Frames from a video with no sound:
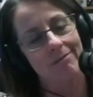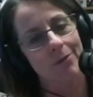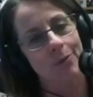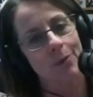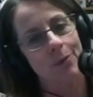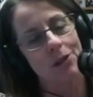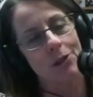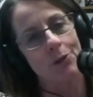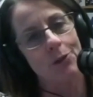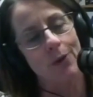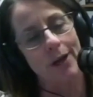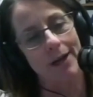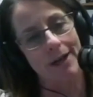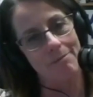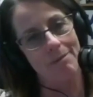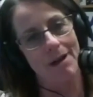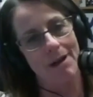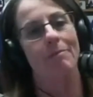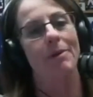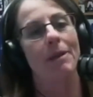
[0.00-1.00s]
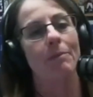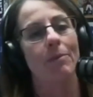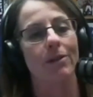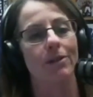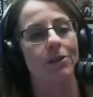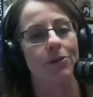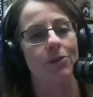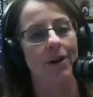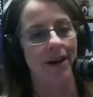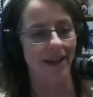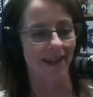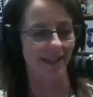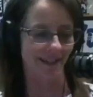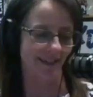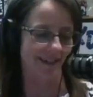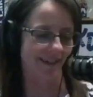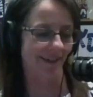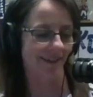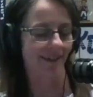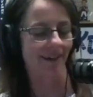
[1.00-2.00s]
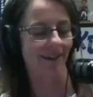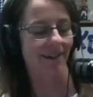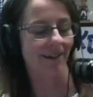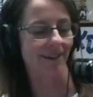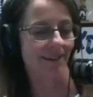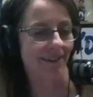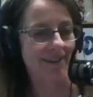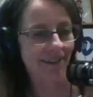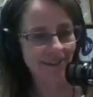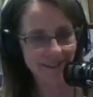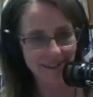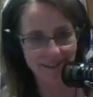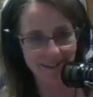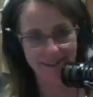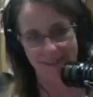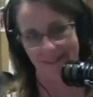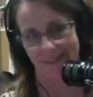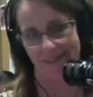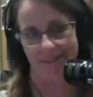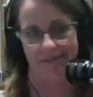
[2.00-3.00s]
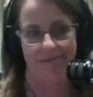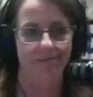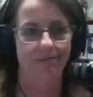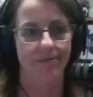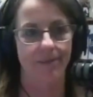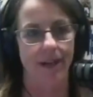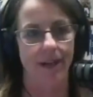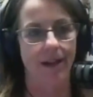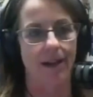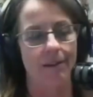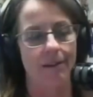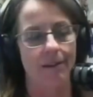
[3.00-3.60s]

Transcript: would you recommend people trying uh, this? Uh,